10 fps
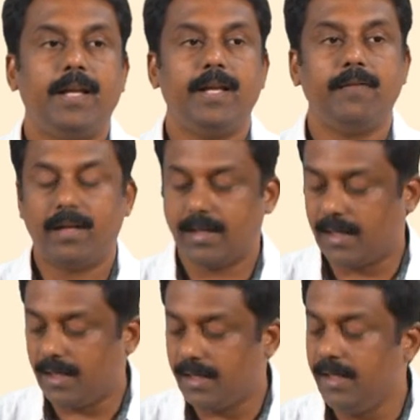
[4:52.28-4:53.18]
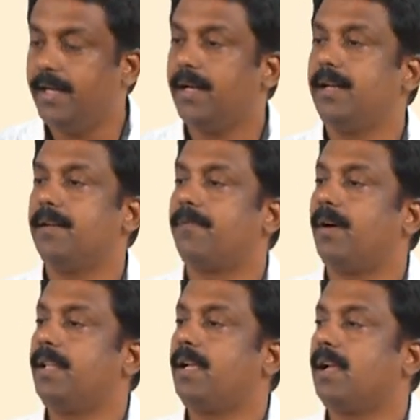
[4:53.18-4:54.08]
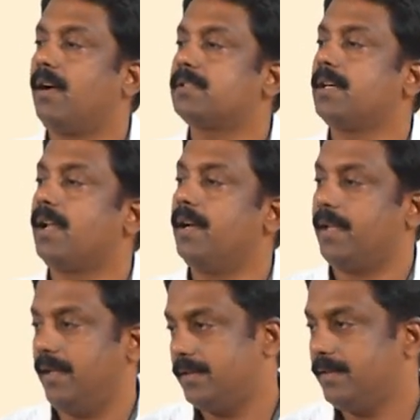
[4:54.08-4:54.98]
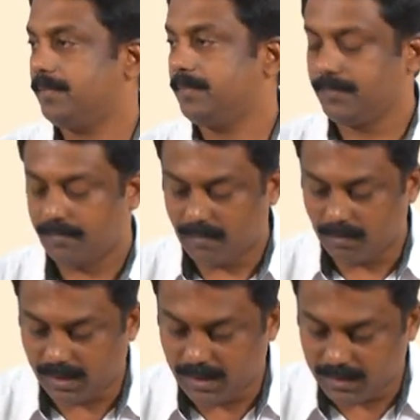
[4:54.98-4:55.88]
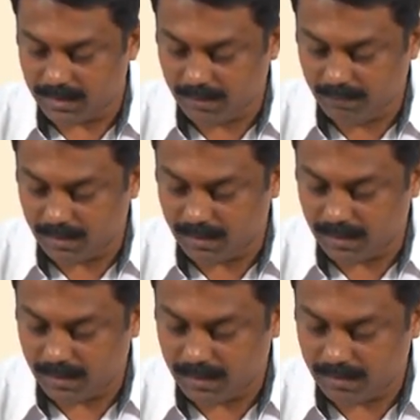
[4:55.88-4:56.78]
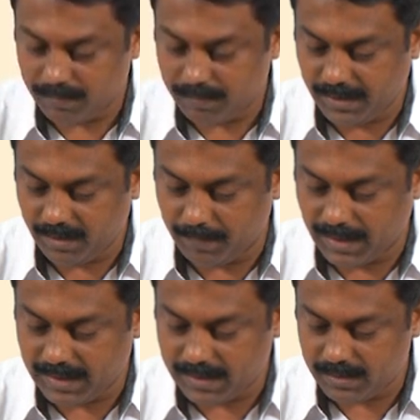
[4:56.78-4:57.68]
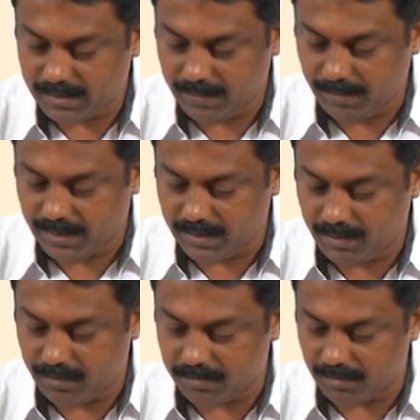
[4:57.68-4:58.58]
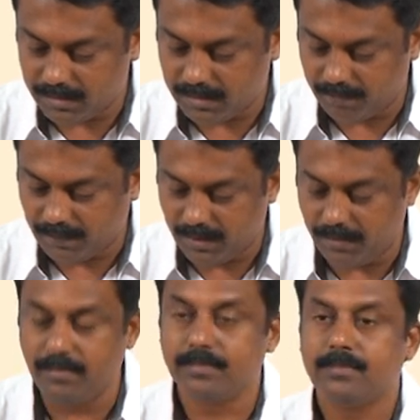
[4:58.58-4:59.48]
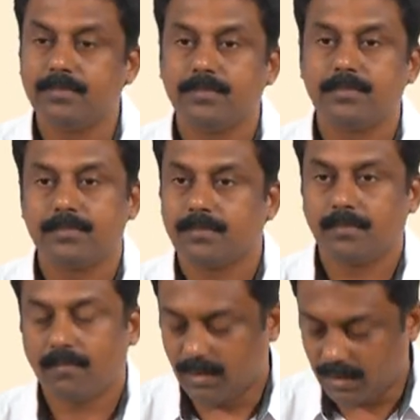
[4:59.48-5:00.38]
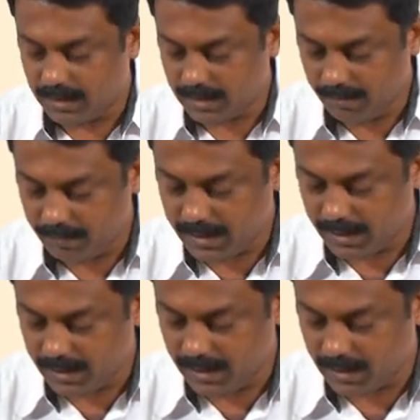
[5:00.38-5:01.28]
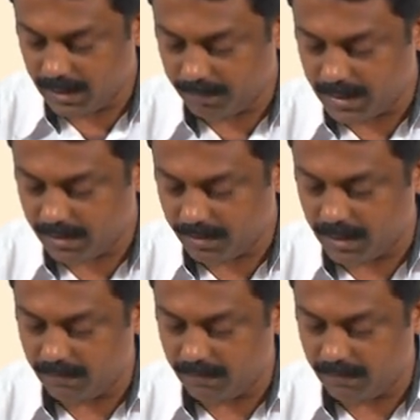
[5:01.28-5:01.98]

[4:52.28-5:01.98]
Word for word: your current needed for the constant current case okay and then we will bring it back immediately to some value and then maintain at a background